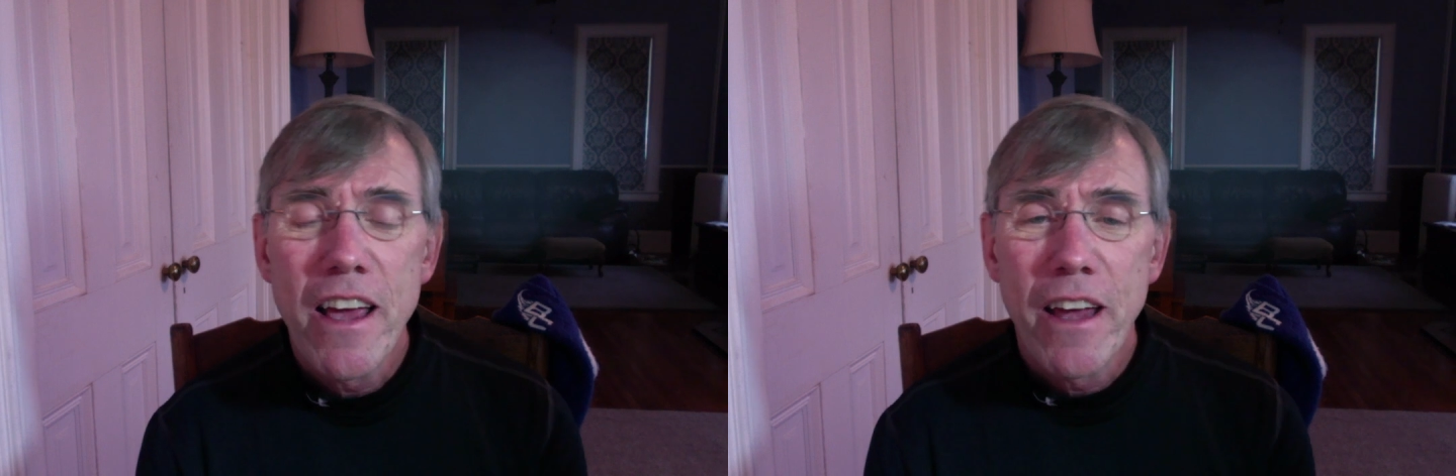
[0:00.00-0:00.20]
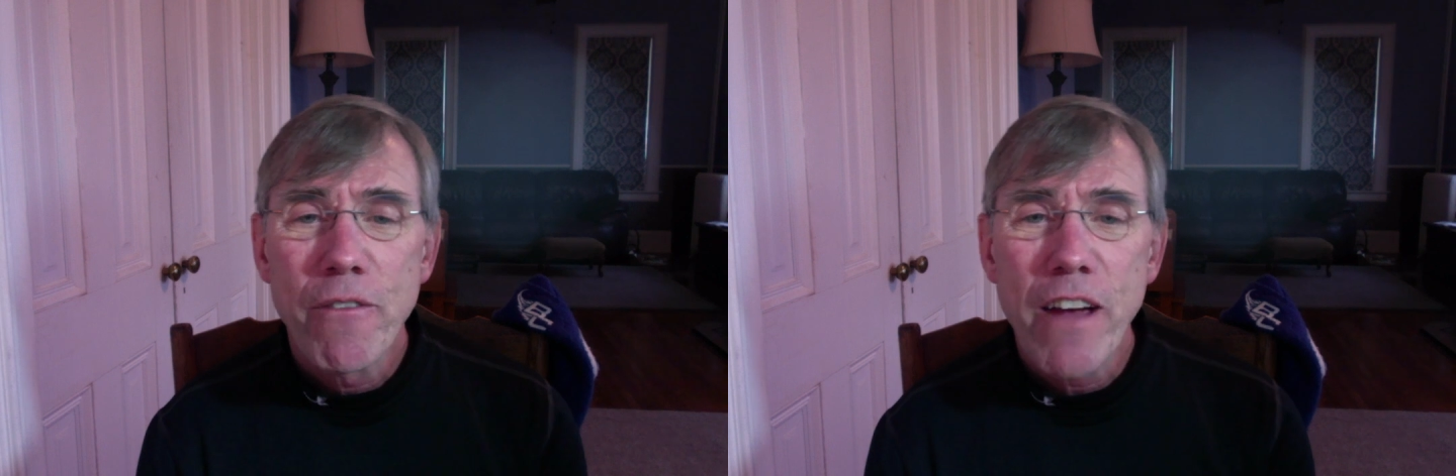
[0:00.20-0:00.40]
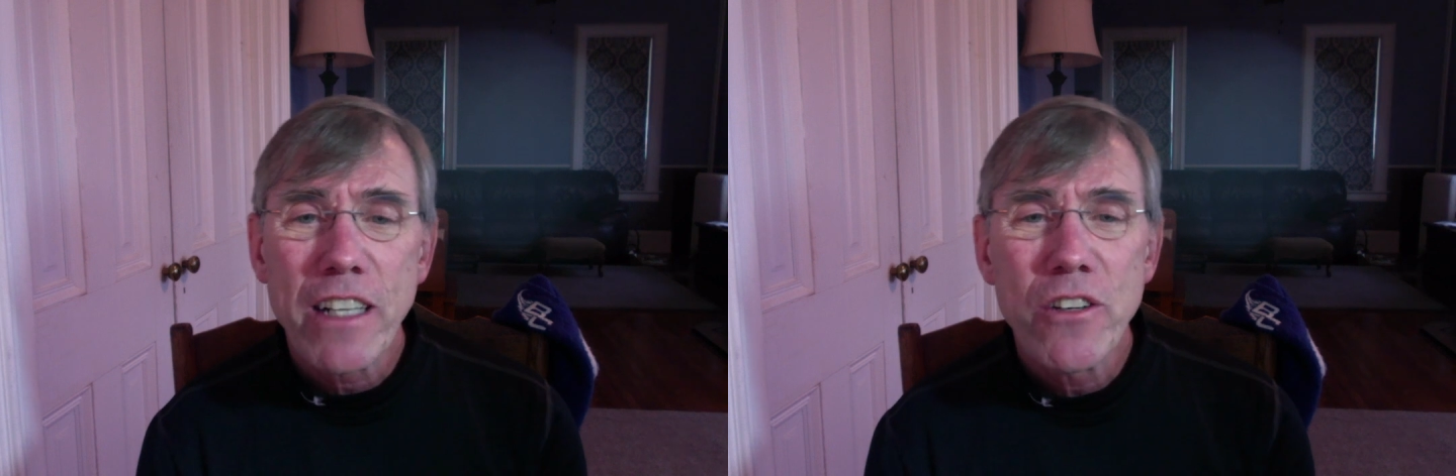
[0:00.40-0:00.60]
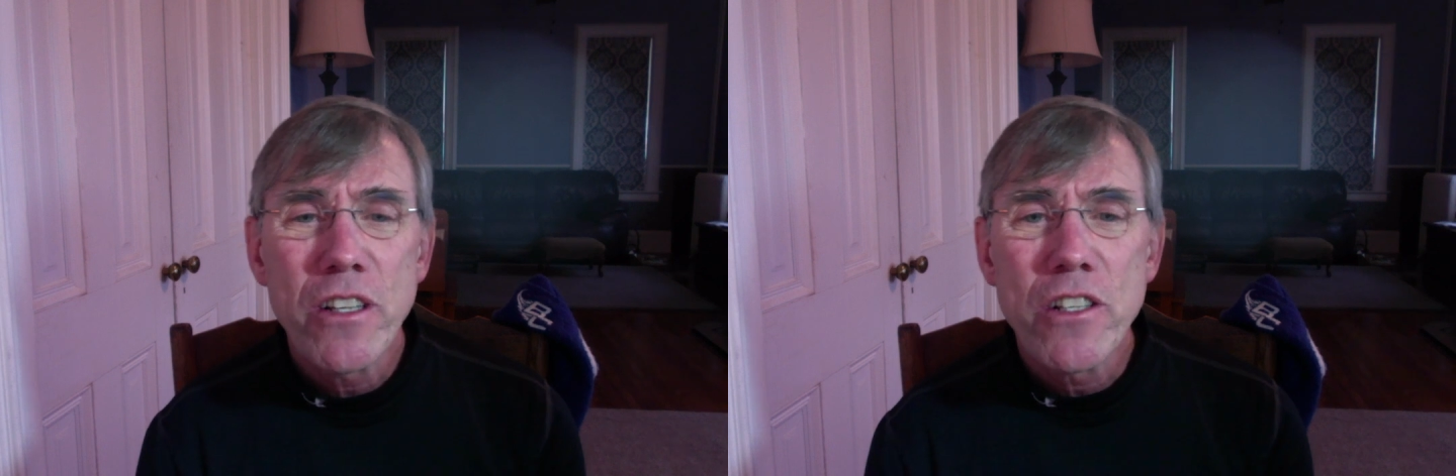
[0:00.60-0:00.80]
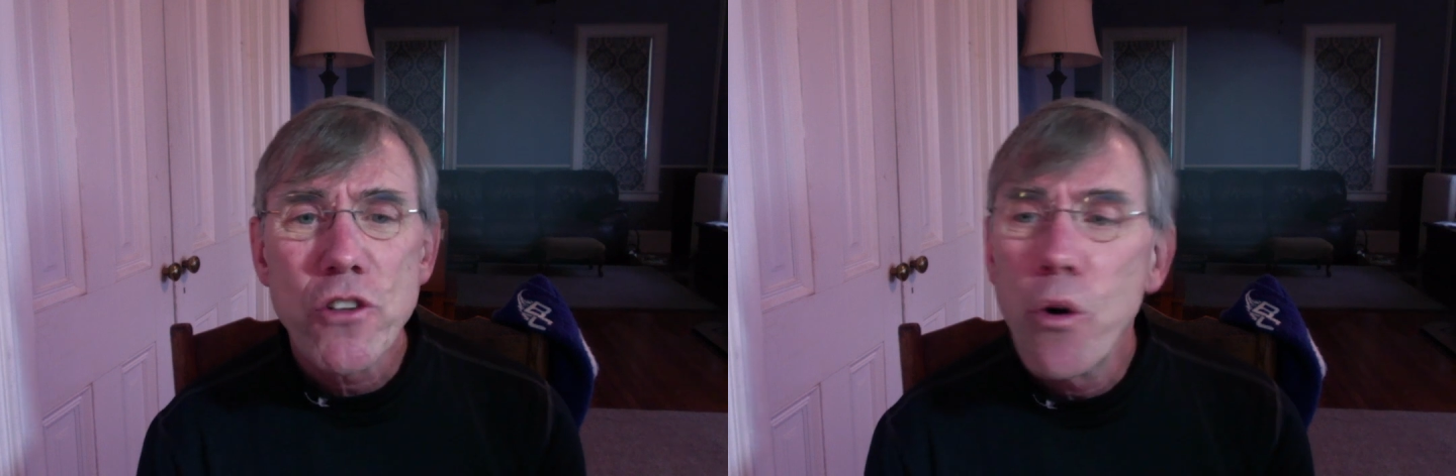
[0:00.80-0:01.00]
In fact, during
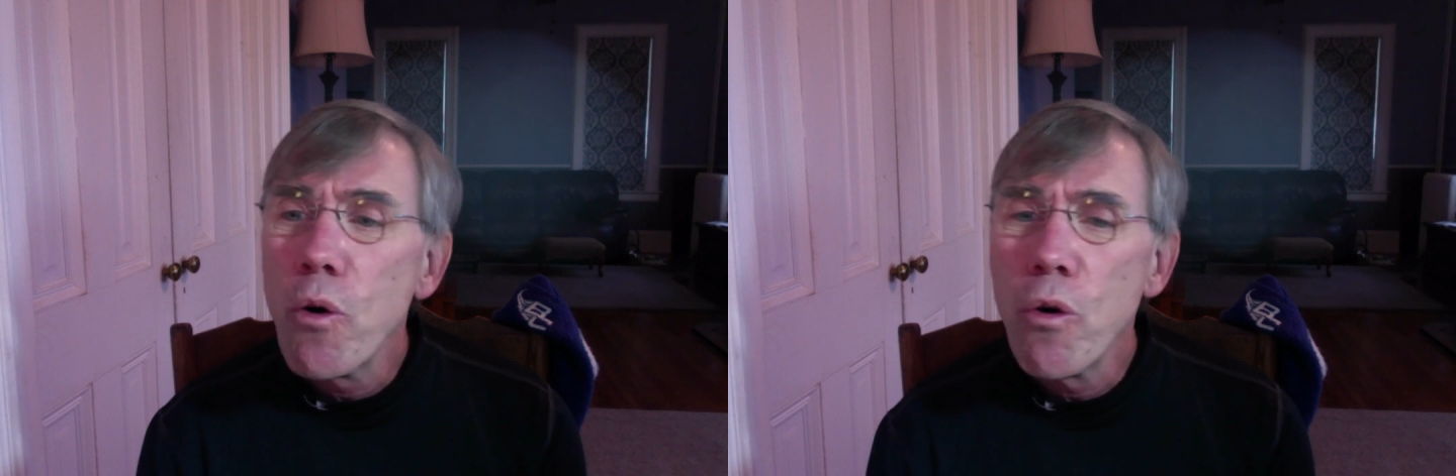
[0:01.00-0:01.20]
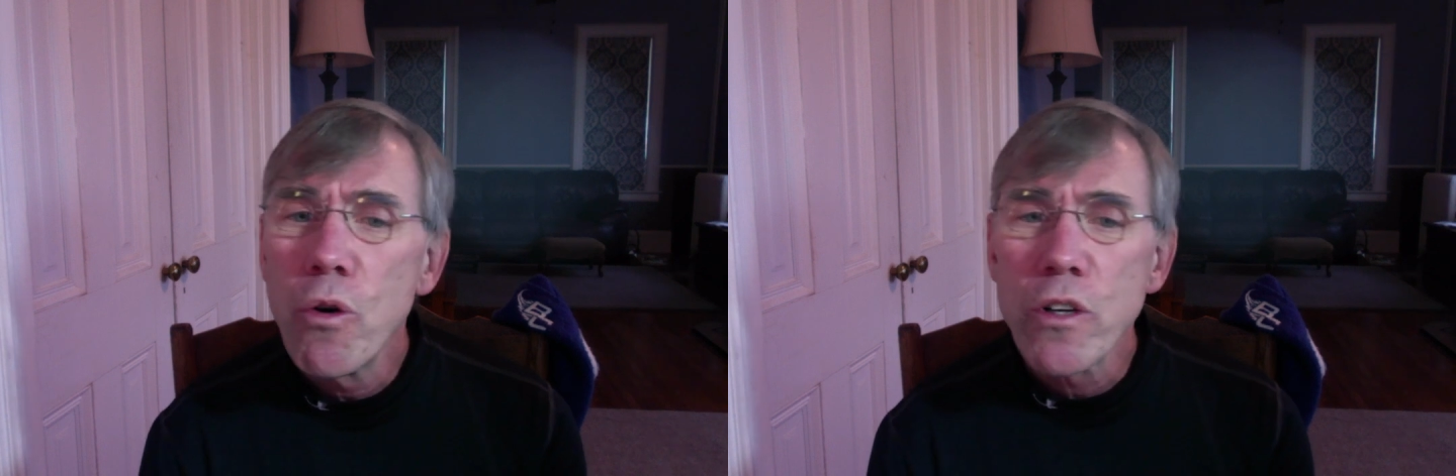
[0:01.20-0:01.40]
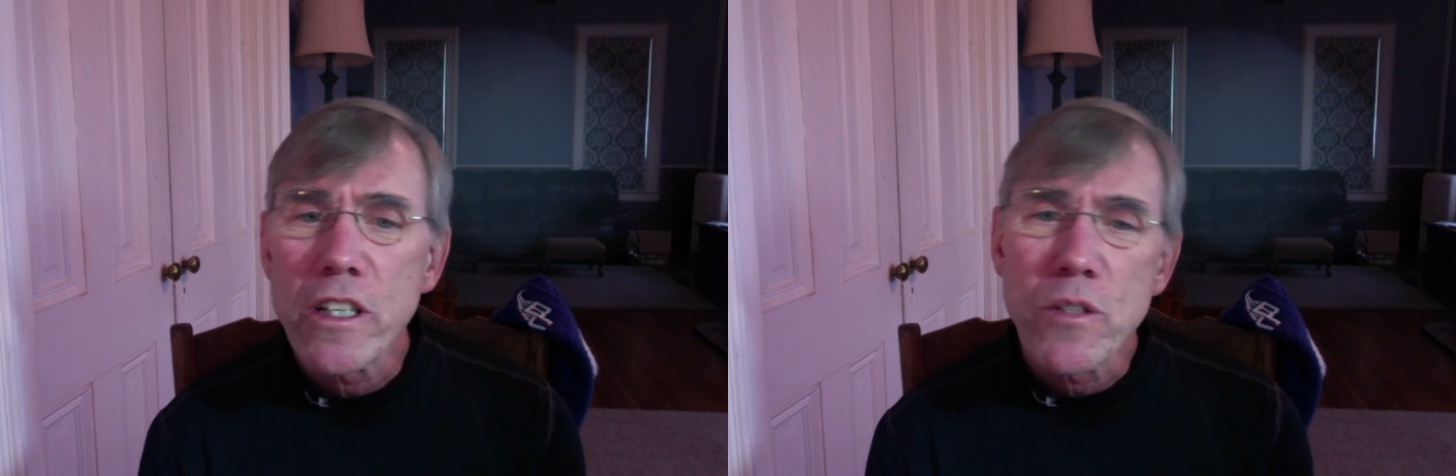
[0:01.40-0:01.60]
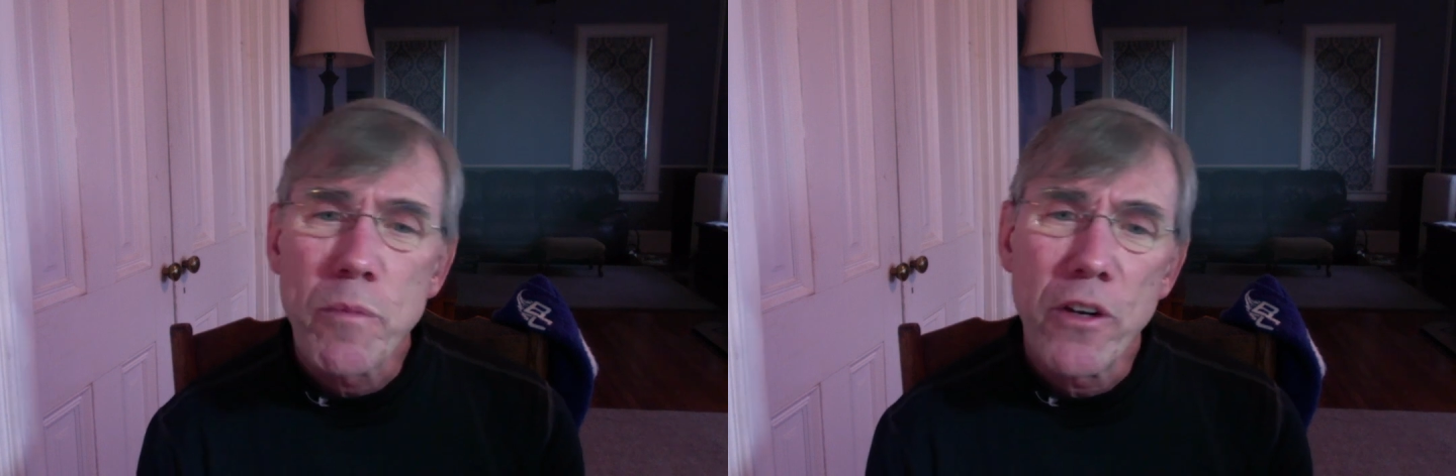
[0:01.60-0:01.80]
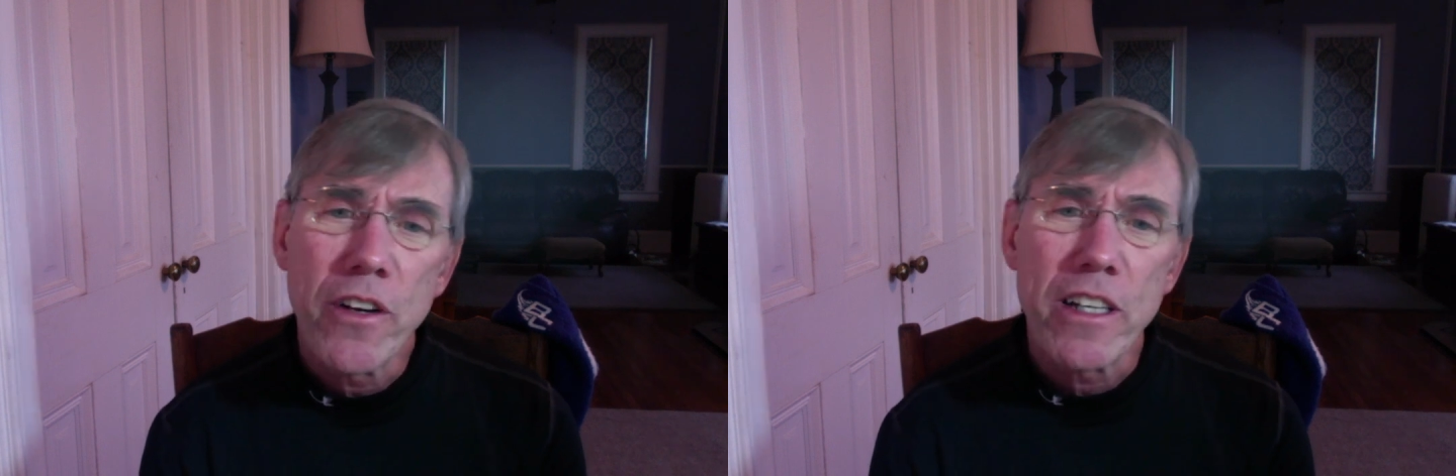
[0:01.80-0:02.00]
this whole
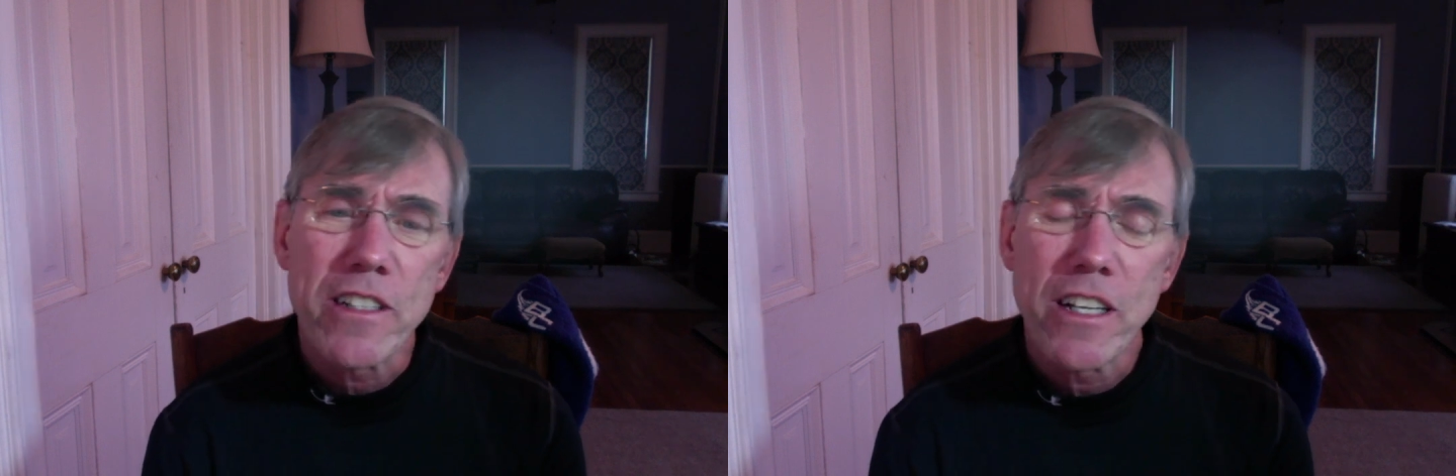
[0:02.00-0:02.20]
experience,